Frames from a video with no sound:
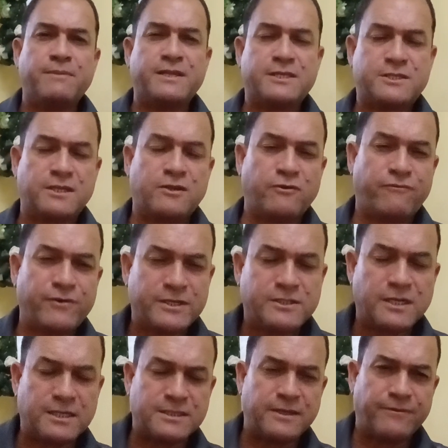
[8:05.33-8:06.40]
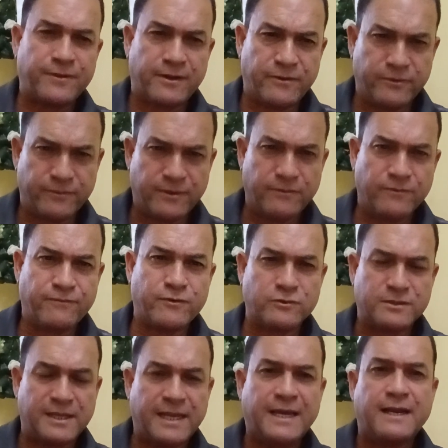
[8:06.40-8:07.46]
city officials and of
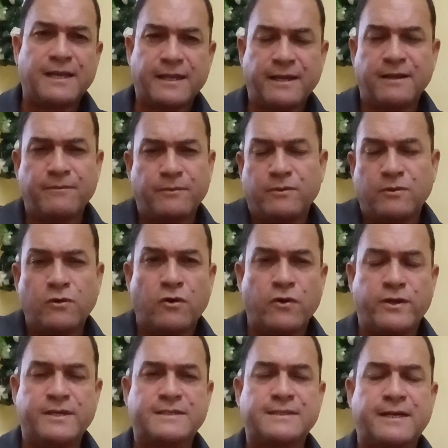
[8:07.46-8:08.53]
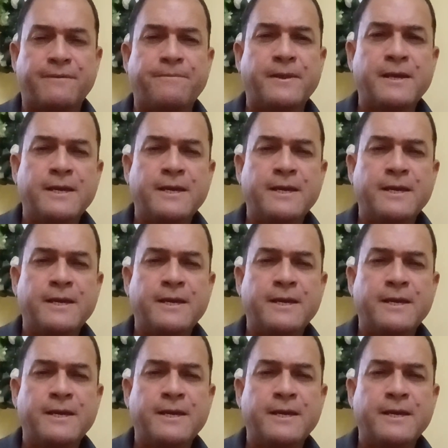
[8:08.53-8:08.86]
course legally, or lawyers, right?